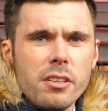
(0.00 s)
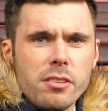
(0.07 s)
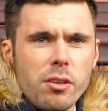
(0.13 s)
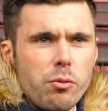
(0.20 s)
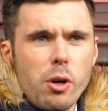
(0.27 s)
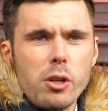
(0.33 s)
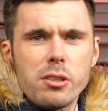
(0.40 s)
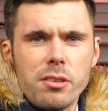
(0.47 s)

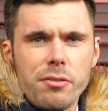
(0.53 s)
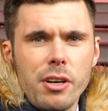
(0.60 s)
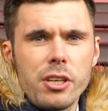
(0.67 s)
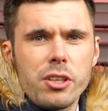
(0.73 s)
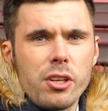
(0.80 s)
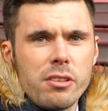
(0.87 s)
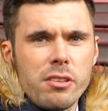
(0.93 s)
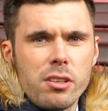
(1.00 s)
still run
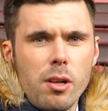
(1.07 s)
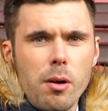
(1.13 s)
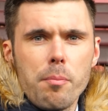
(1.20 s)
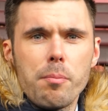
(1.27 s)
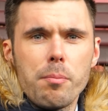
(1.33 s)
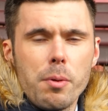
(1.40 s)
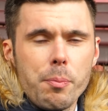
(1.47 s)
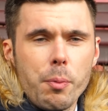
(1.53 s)
sufficiently as a
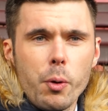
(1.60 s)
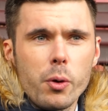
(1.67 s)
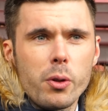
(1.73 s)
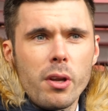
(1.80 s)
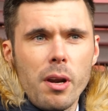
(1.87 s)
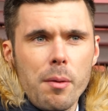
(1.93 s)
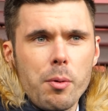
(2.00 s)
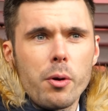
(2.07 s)
club. The
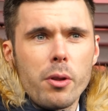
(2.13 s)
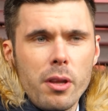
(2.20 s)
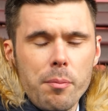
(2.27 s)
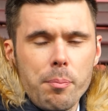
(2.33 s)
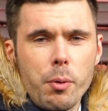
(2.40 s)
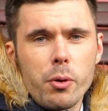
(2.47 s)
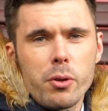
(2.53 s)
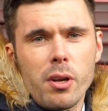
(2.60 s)
board
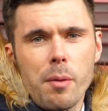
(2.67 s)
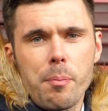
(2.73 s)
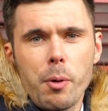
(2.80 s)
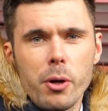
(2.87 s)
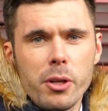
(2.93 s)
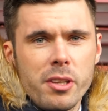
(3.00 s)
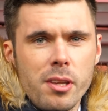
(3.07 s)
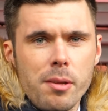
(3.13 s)
are
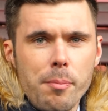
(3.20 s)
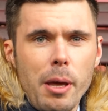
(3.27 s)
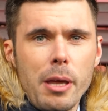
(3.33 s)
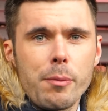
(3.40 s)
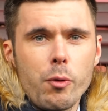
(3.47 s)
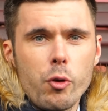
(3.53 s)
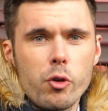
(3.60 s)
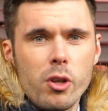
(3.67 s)
appointed to
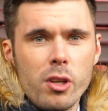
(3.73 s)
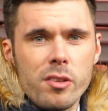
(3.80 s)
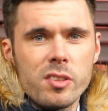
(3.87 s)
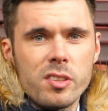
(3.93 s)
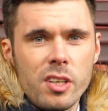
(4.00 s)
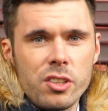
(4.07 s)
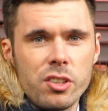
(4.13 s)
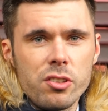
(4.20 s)
make most of the
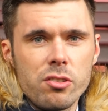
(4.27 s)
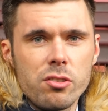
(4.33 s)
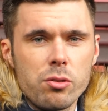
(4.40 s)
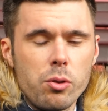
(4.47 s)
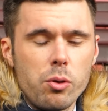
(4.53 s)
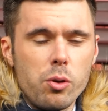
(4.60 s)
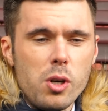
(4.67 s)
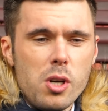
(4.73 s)
decisions,
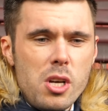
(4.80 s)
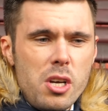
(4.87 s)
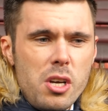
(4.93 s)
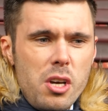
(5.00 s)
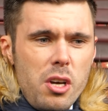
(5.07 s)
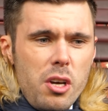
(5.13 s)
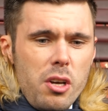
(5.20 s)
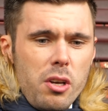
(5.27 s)
so
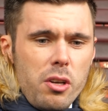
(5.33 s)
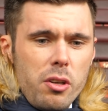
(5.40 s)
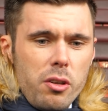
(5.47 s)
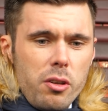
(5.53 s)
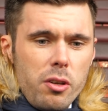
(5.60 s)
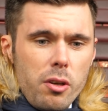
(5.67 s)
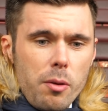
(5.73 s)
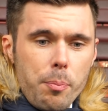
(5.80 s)

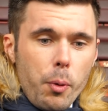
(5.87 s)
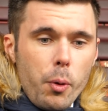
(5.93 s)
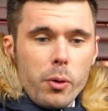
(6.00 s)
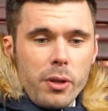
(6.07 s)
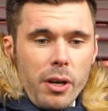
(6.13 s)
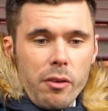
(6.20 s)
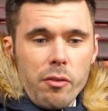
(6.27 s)
your board